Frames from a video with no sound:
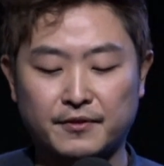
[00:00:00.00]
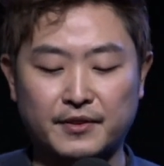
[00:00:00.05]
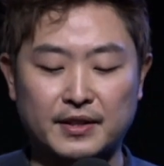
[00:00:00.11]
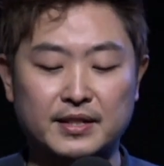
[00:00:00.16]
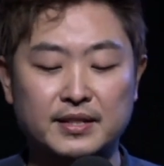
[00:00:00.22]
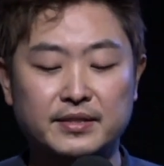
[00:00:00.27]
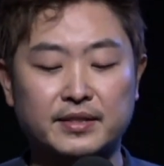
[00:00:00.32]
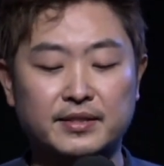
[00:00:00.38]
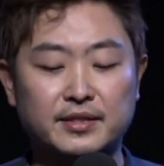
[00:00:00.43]
And
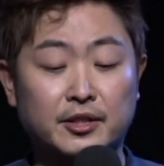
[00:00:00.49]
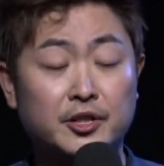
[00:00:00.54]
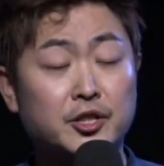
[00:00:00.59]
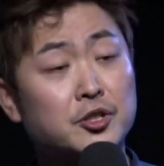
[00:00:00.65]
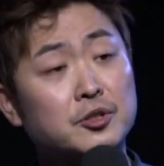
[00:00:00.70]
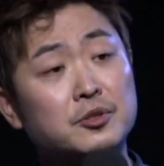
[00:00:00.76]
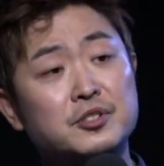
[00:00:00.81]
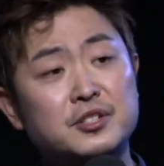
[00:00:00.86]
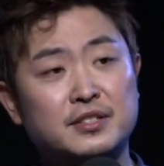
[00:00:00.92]
this is a
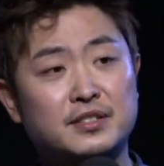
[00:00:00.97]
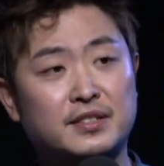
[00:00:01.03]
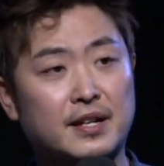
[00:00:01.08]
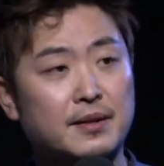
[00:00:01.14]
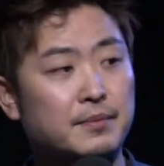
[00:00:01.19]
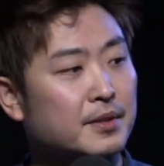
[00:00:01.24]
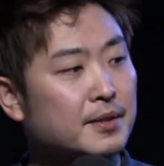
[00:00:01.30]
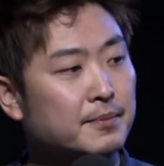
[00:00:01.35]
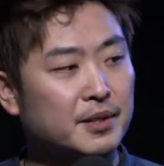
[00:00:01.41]
huge
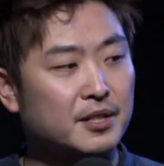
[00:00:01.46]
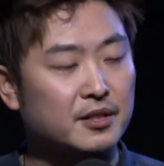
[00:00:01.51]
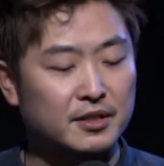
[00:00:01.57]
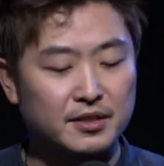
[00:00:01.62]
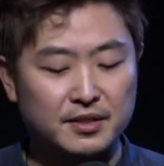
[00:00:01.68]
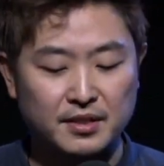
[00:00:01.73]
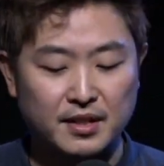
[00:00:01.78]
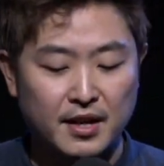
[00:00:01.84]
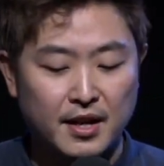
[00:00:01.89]
statement
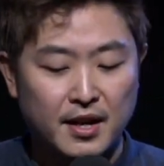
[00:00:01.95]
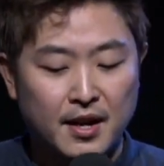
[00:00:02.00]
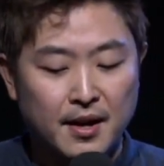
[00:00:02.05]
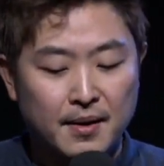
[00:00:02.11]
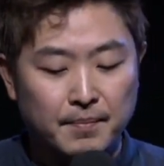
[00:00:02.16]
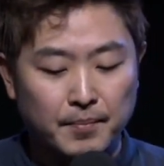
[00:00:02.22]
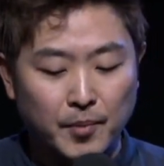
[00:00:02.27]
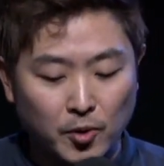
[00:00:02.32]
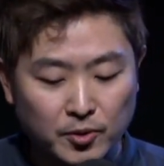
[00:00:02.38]
because
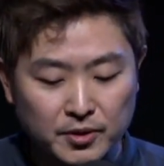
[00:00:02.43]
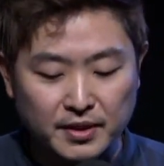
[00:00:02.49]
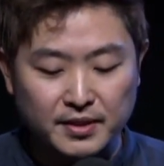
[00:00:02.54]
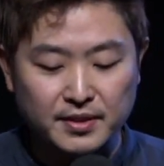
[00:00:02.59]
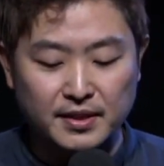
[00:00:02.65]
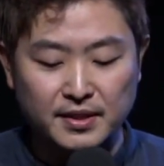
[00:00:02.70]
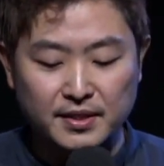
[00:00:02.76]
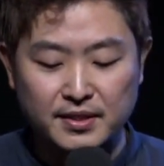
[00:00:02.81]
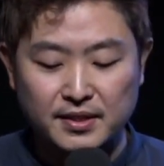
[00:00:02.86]
Moses
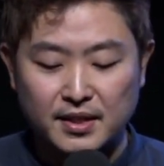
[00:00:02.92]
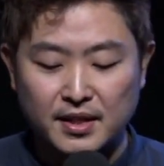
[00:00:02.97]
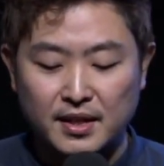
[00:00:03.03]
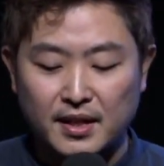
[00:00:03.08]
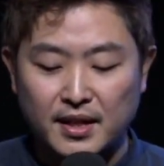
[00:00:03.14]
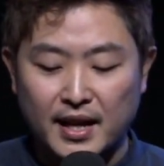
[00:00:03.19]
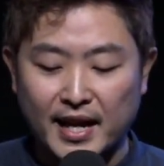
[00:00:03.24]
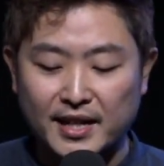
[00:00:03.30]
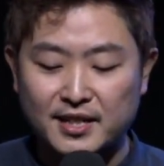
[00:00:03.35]
is
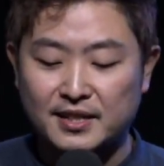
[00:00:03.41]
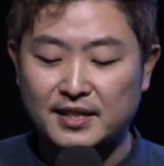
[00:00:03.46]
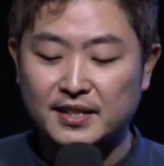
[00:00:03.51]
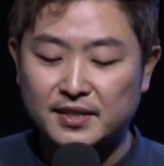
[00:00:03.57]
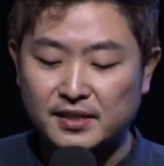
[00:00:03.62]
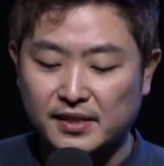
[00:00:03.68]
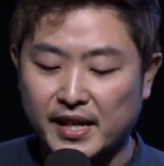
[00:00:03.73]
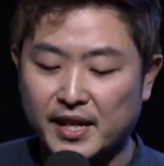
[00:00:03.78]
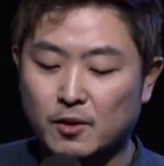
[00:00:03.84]
actually
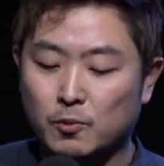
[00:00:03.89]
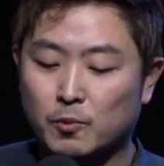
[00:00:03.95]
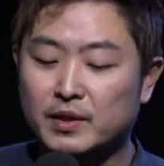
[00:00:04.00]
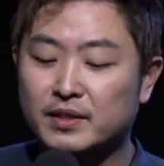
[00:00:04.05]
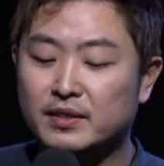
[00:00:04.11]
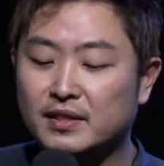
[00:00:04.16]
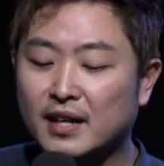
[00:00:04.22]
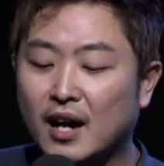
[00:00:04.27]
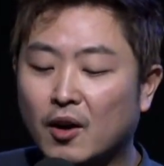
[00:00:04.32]
saying,
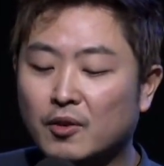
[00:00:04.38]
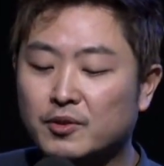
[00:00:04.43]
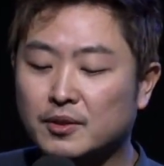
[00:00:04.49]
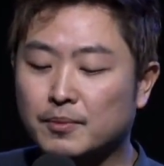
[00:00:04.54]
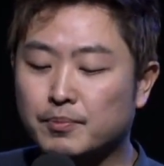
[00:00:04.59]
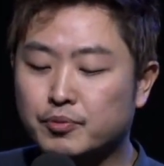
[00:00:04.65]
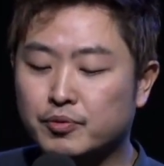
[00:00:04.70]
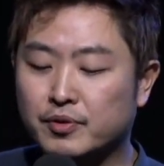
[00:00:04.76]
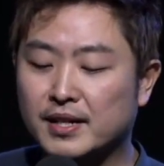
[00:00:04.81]
without the
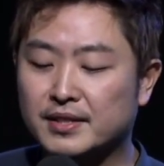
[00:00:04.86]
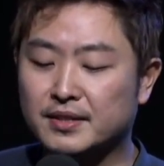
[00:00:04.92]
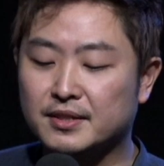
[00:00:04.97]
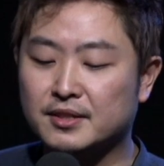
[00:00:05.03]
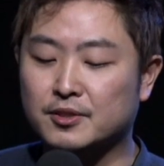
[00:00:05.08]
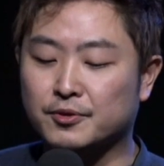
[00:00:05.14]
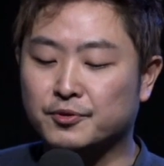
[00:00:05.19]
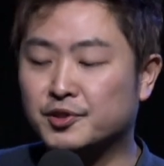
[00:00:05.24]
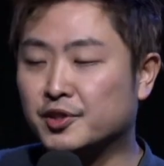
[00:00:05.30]
presence
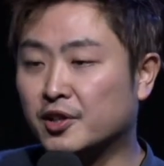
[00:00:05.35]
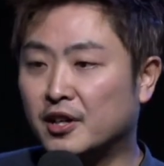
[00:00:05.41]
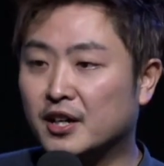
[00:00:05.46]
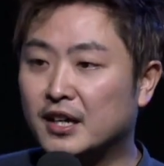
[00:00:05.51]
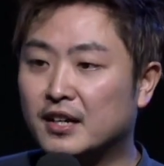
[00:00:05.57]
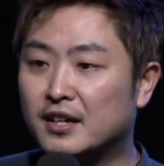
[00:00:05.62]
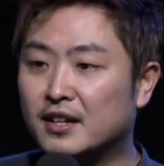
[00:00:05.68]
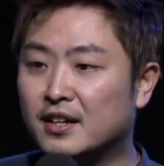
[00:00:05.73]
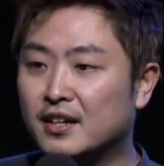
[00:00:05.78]
of
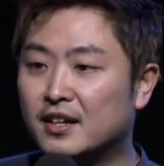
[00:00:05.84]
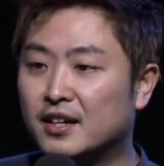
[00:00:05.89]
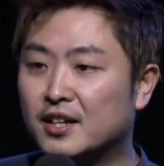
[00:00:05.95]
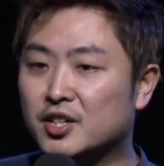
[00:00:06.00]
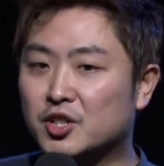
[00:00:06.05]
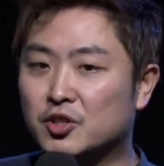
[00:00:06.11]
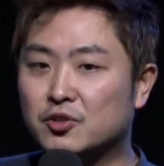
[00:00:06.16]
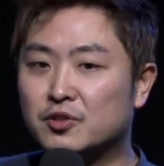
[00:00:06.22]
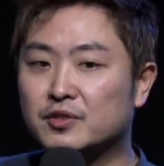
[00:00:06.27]
God,
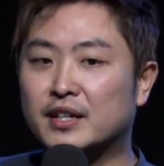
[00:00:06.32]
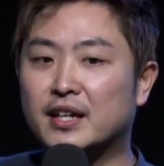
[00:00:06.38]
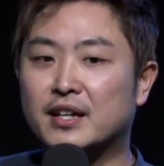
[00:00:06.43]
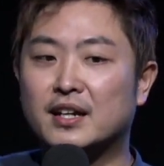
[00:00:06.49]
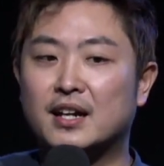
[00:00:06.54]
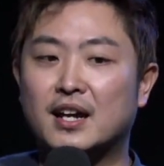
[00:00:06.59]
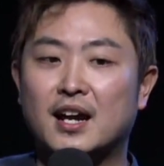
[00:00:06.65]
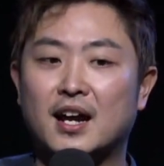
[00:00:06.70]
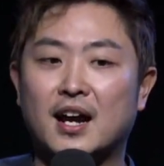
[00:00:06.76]
you know, that
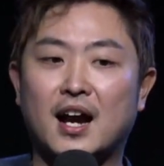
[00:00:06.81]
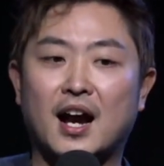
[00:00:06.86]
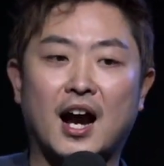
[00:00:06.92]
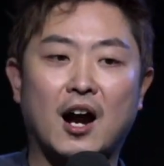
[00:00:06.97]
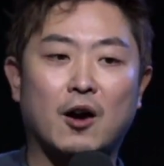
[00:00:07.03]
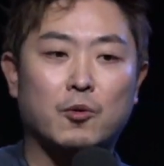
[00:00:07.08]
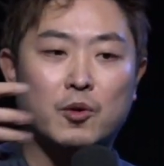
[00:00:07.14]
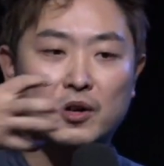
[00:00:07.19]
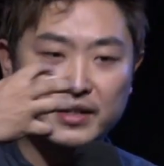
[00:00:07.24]

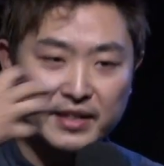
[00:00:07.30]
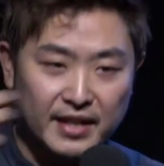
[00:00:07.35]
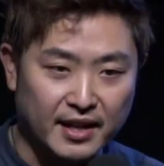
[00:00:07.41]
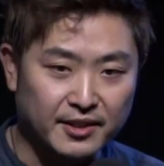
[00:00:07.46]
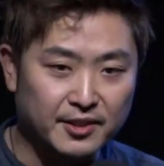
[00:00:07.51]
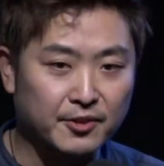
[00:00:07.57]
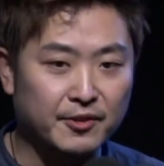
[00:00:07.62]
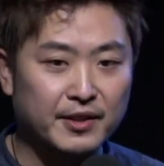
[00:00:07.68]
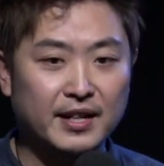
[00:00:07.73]
our
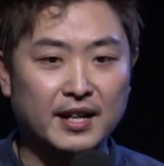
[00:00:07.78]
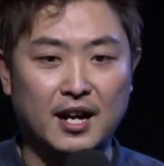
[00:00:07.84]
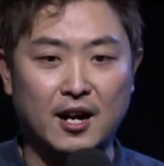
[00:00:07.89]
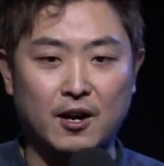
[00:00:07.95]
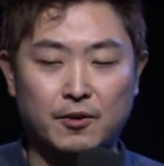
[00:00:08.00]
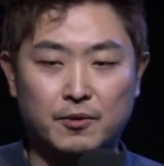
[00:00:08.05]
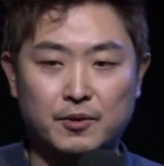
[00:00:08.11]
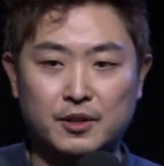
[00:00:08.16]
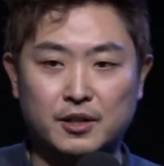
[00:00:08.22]
gathering,
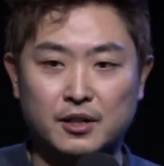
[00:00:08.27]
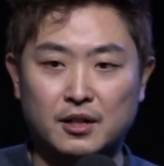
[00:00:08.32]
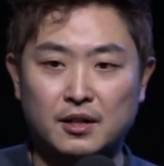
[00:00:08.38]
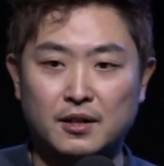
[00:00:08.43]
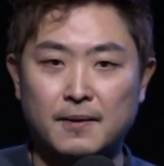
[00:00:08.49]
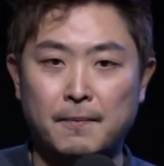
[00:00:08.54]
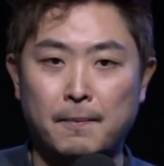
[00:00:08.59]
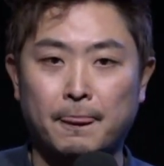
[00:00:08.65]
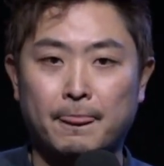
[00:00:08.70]
our,
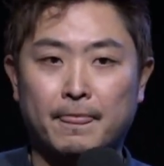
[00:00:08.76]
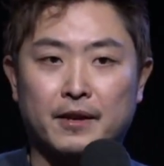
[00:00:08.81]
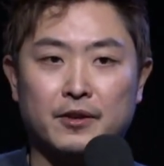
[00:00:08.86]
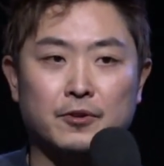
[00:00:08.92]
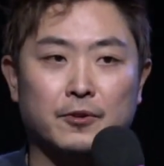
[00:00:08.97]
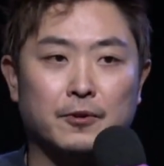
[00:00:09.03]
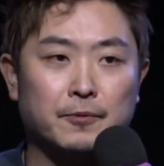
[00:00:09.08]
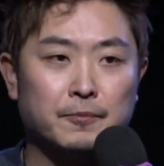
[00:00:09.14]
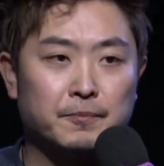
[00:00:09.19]
you
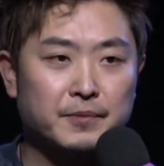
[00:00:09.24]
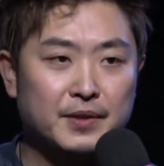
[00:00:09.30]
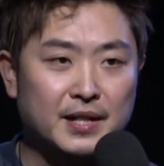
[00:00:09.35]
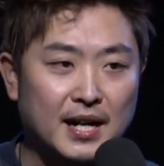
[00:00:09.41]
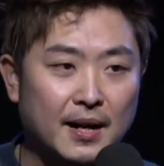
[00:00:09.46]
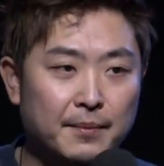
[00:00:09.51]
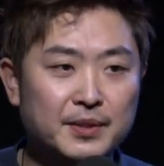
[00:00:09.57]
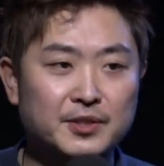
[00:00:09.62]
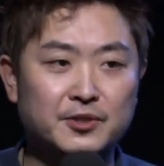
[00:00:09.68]
know,
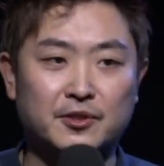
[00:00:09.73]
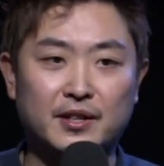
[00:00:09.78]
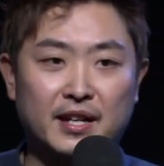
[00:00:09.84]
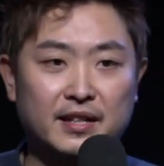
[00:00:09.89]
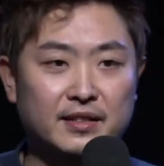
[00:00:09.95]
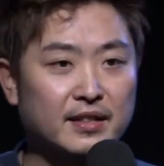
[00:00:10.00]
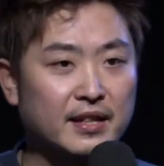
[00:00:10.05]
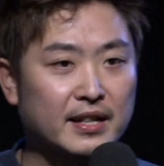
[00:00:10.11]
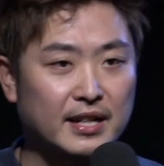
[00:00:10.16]
coming
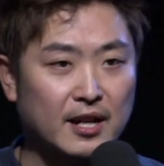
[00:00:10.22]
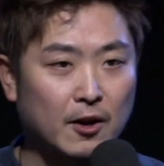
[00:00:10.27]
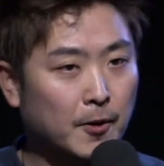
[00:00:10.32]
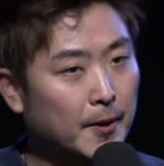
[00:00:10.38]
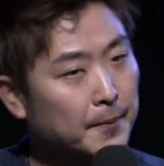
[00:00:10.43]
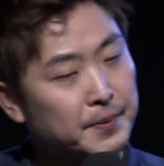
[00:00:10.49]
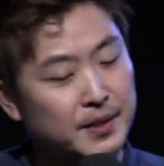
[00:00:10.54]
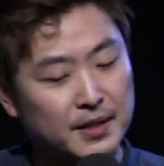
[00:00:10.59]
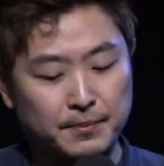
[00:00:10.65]
together in our
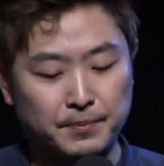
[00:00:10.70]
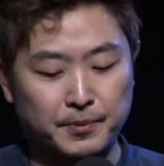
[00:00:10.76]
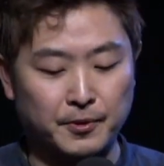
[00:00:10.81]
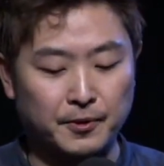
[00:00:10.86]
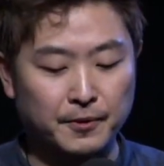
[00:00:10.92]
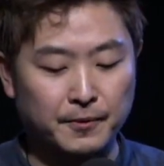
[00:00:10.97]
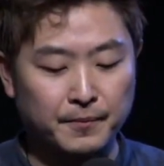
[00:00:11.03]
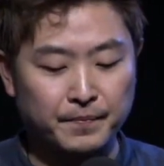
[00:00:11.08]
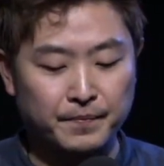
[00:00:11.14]
people,